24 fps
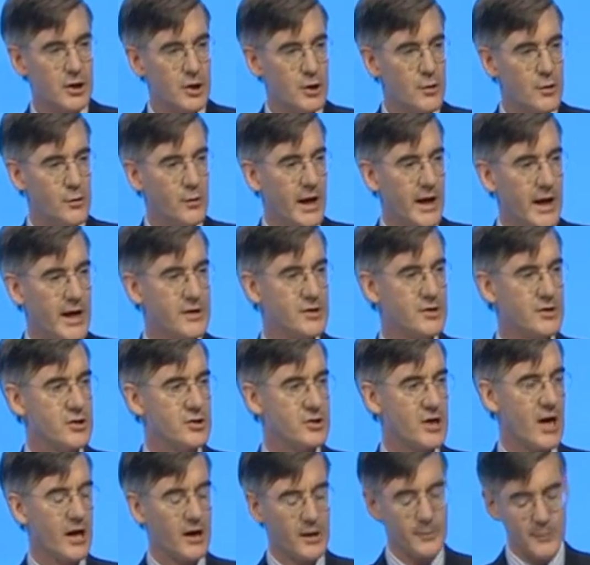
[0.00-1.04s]
You,
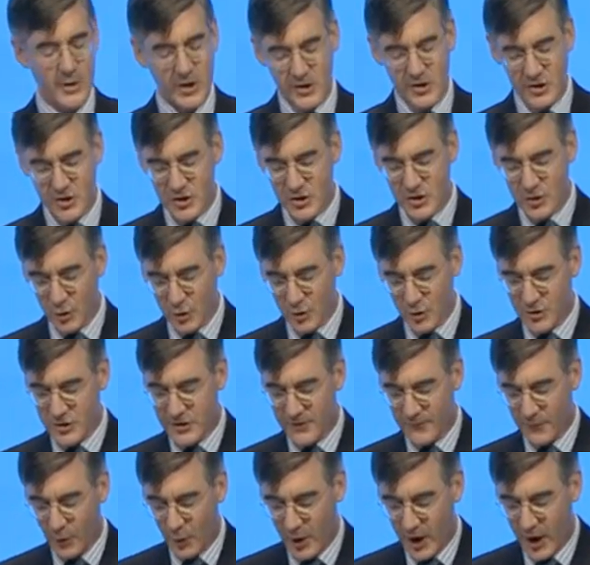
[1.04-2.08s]
ladies and gentlemen, are the
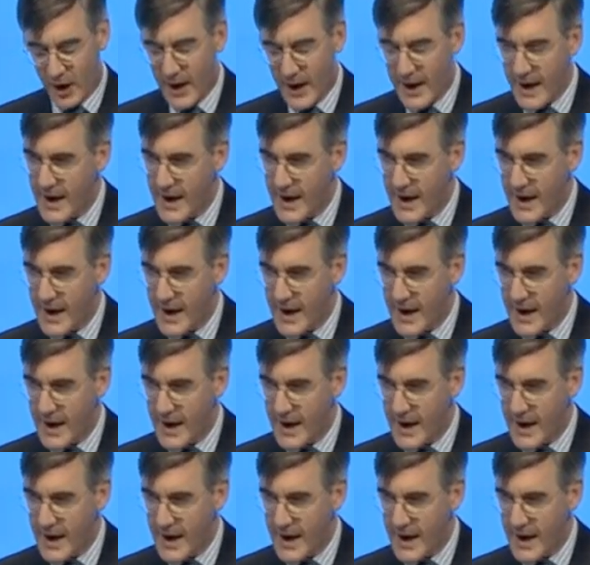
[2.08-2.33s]
source of all